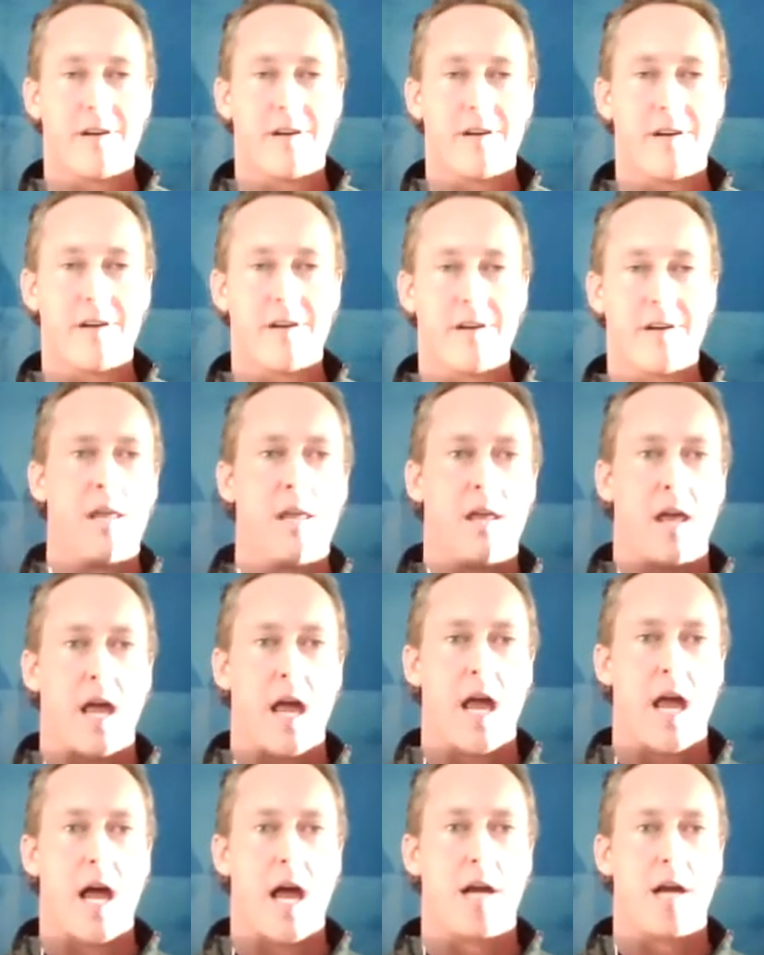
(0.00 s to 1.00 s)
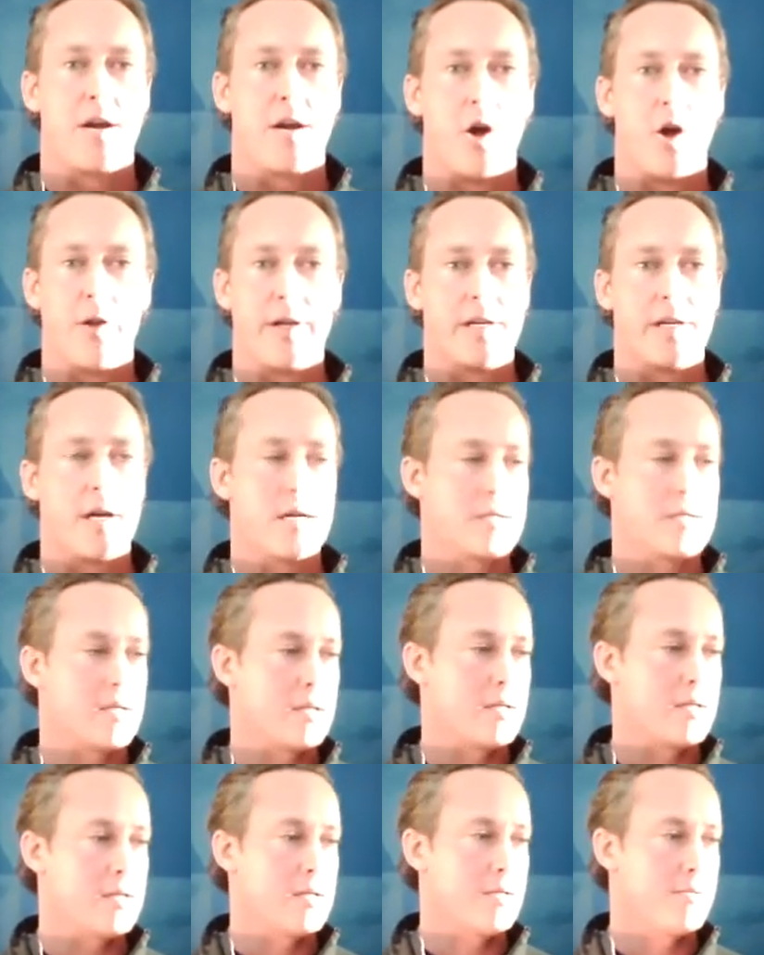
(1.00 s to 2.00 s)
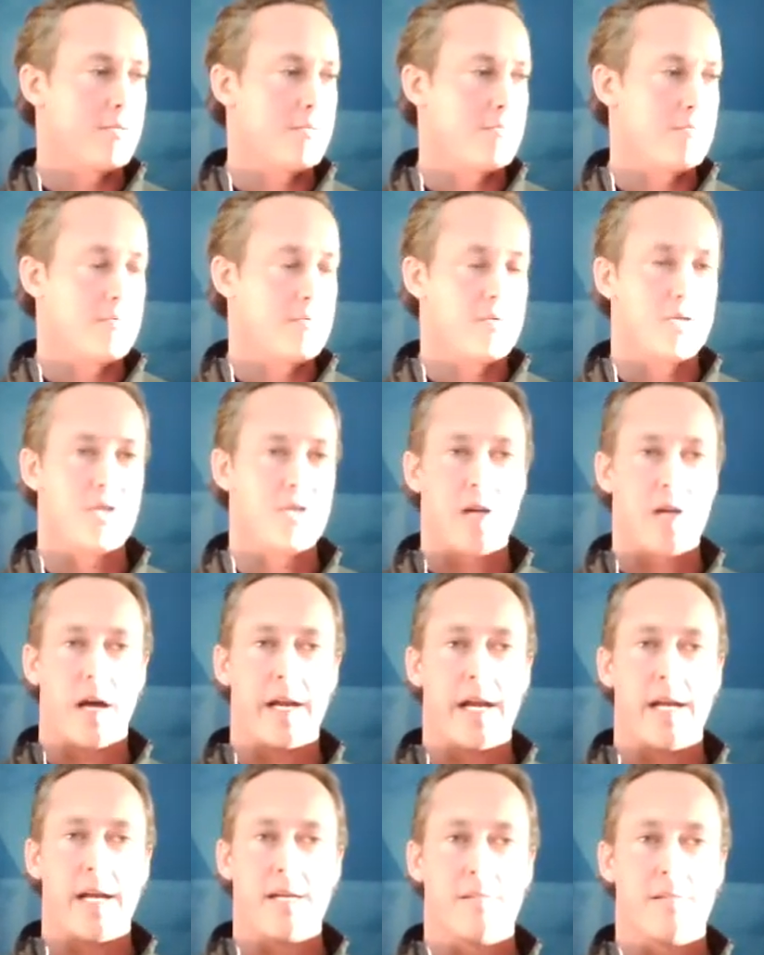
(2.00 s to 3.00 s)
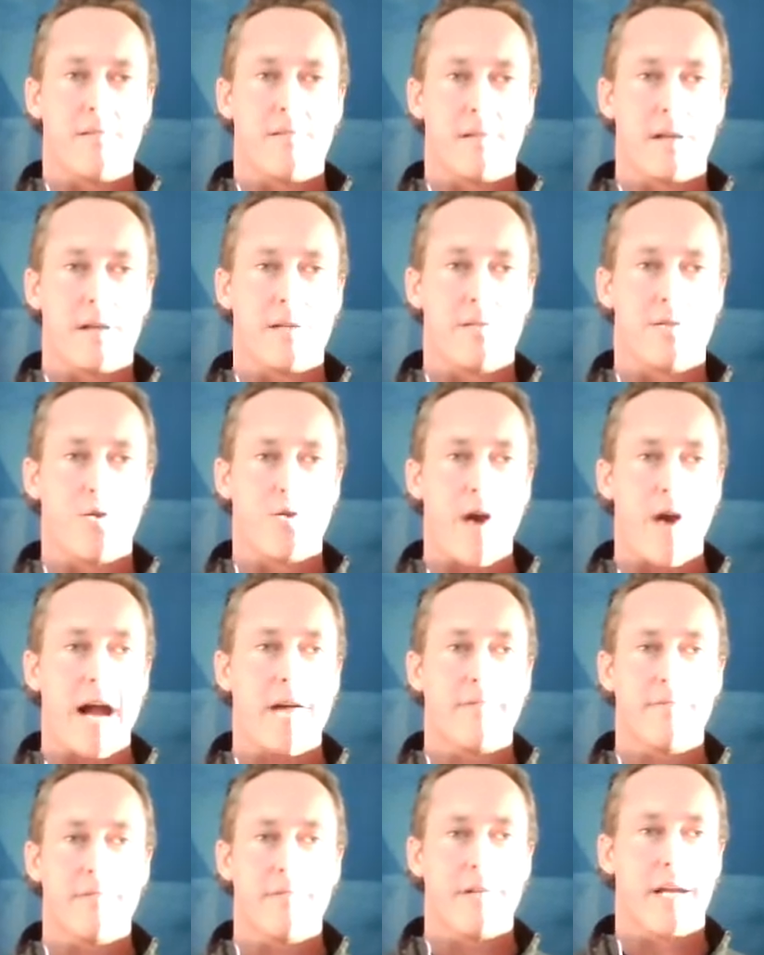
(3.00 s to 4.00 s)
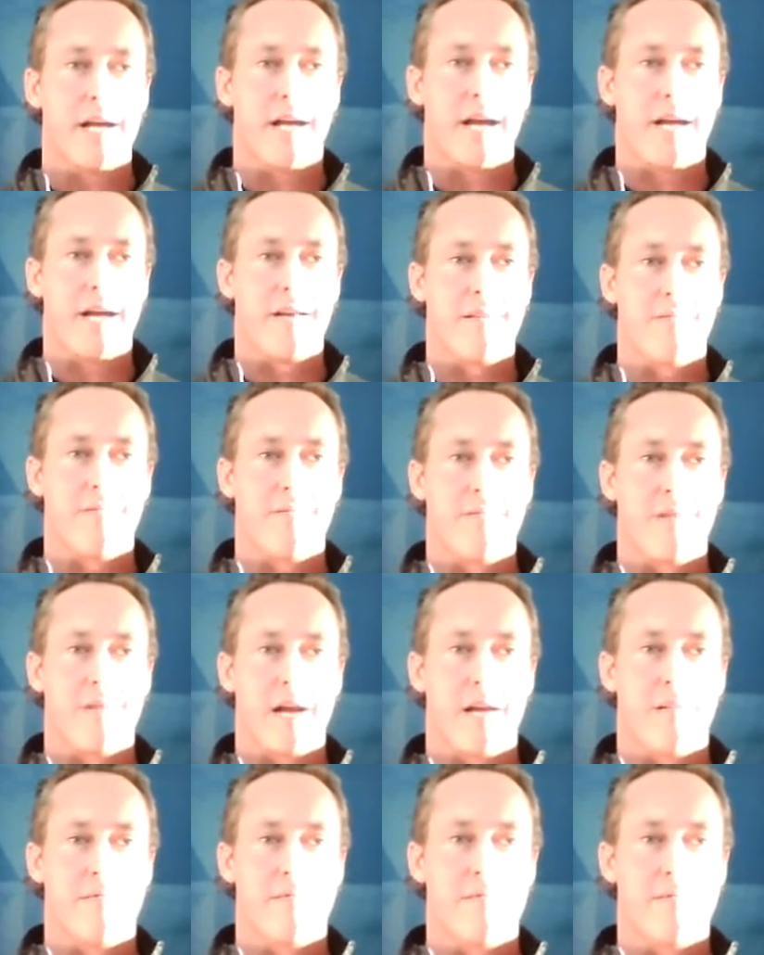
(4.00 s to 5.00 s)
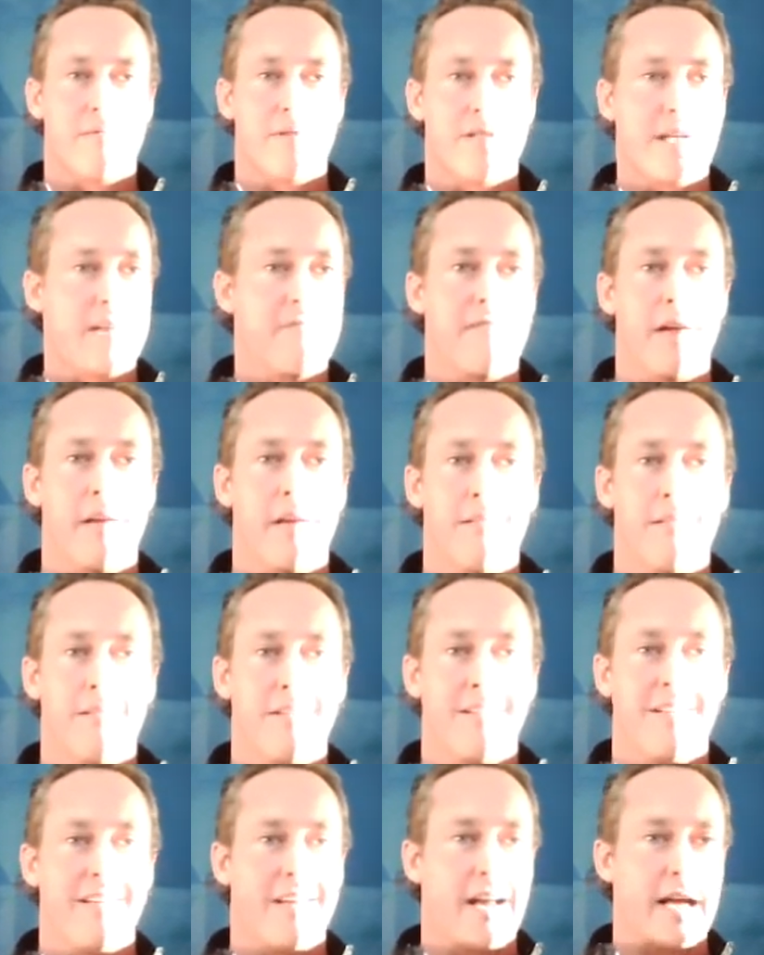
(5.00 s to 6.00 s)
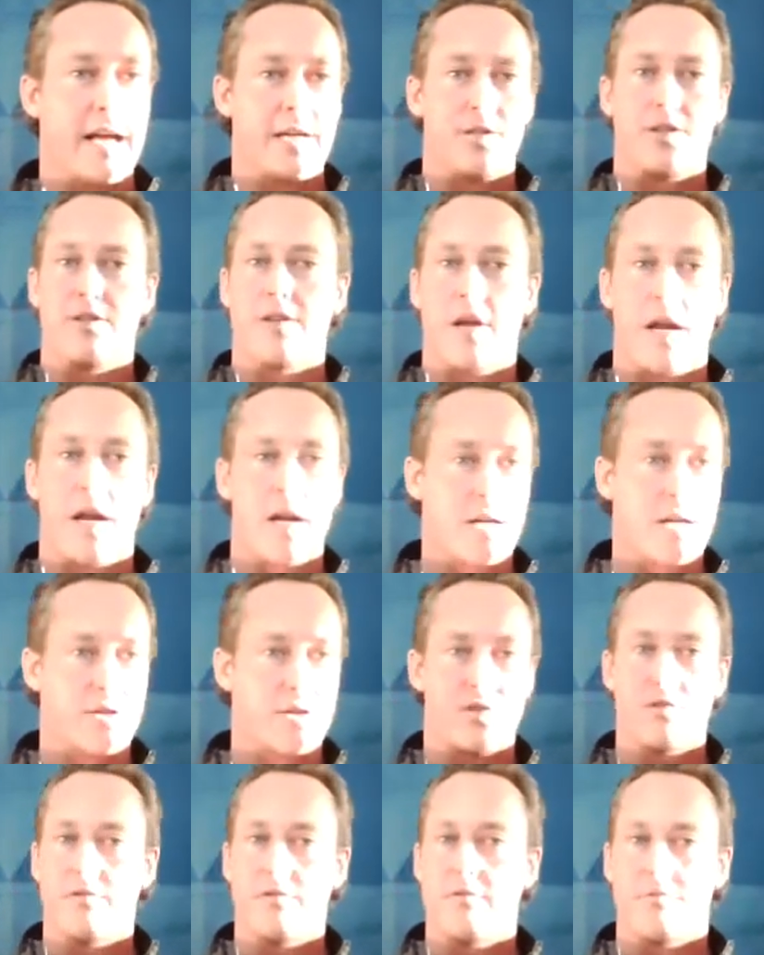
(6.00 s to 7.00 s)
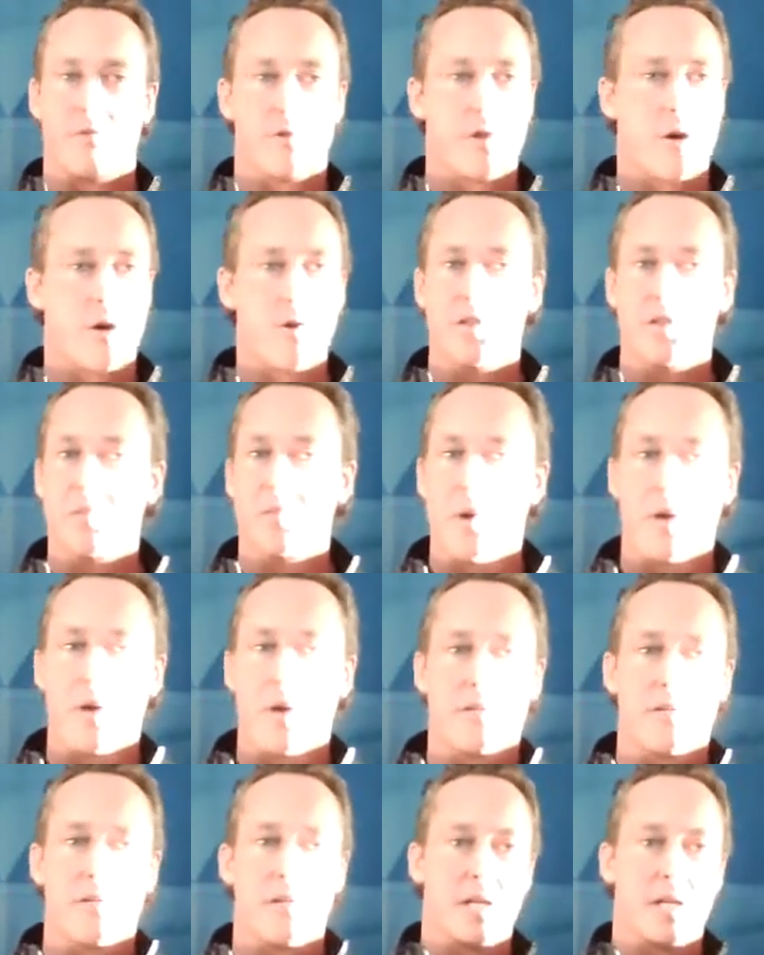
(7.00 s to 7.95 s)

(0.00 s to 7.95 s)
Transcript: family, and all he does is study his craft and stay fit, and he just churns and burns.